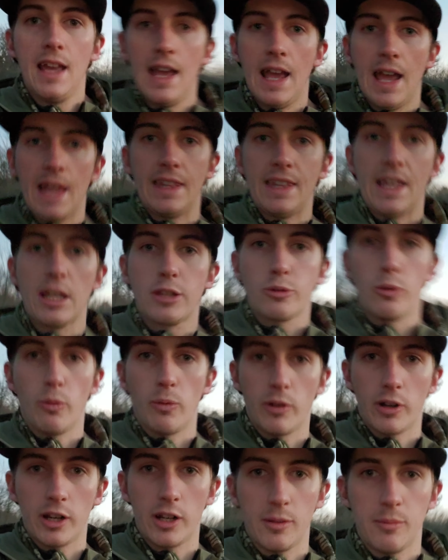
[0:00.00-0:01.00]
And that's what
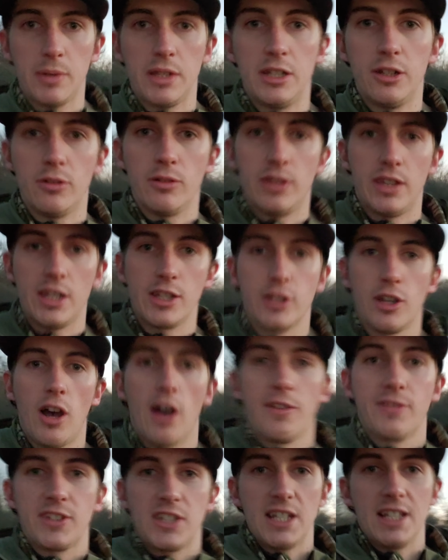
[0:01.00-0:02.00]
we're gonna be doing this
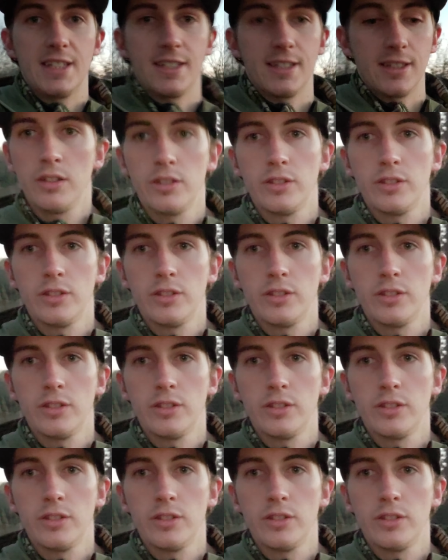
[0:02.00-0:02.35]
off season.